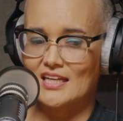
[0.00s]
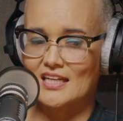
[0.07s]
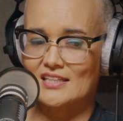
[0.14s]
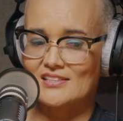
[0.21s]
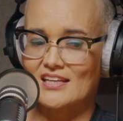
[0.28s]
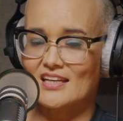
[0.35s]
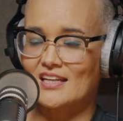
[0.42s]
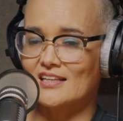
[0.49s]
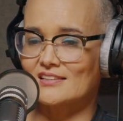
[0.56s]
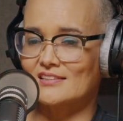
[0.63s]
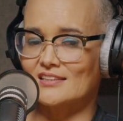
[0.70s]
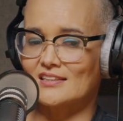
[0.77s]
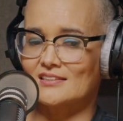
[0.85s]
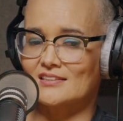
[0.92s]
it's
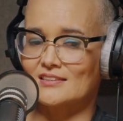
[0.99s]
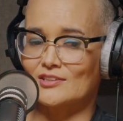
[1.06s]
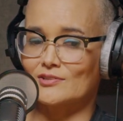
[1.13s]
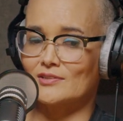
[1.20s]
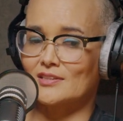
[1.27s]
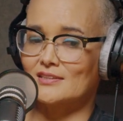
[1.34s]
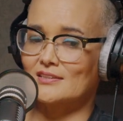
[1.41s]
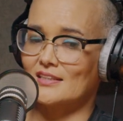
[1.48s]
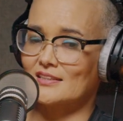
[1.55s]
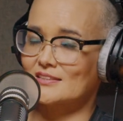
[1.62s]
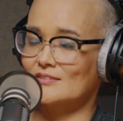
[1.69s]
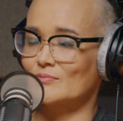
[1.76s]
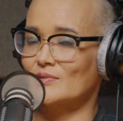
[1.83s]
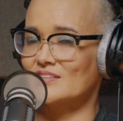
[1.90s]
easier to criticise
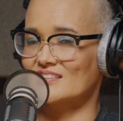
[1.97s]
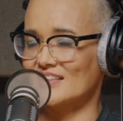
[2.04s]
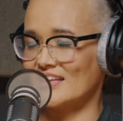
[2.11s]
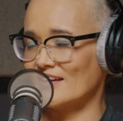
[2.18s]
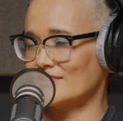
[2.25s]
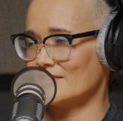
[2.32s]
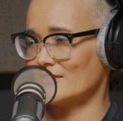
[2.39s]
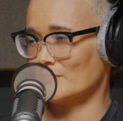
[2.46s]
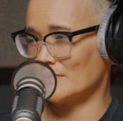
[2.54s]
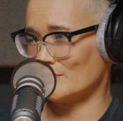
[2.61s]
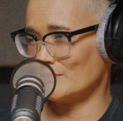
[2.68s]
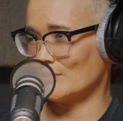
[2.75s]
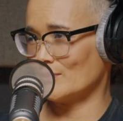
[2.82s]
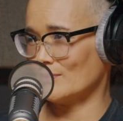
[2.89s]
someone's gown at the
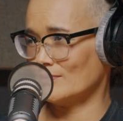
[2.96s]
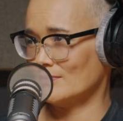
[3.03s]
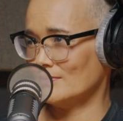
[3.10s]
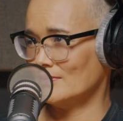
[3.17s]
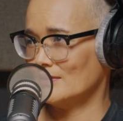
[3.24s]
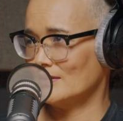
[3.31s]
Met Ball